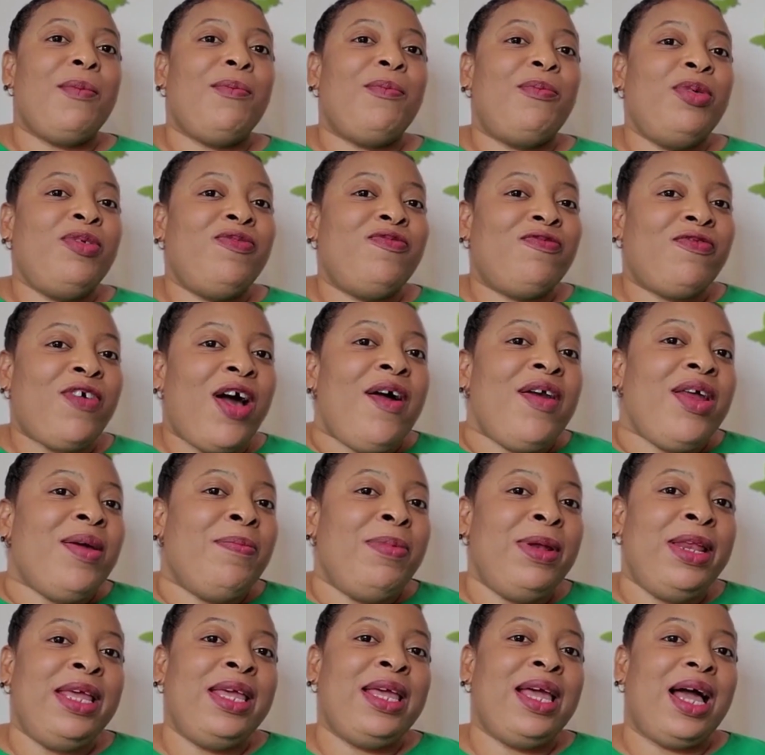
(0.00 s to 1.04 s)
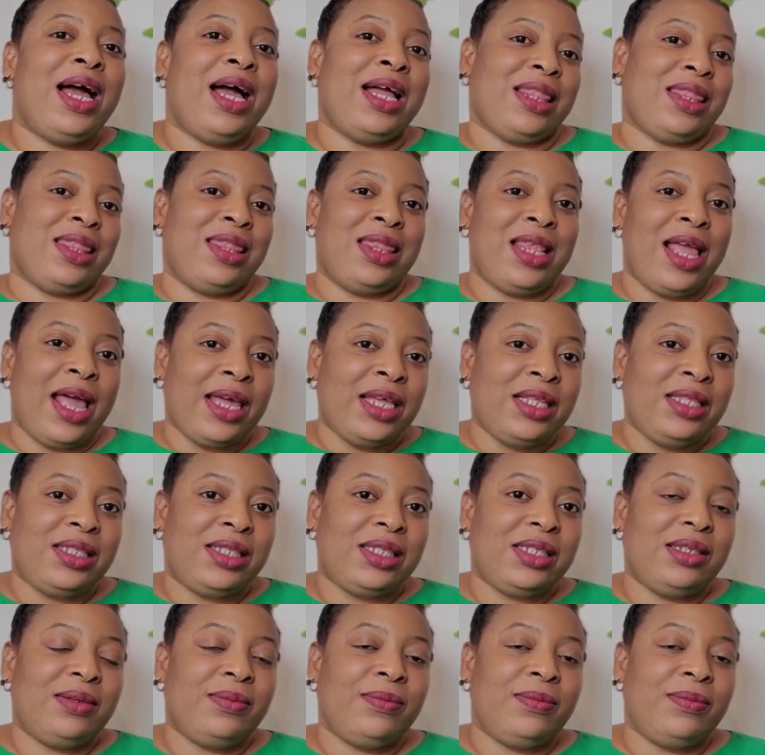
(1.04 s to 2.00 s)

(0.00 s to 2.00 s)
preferably at night,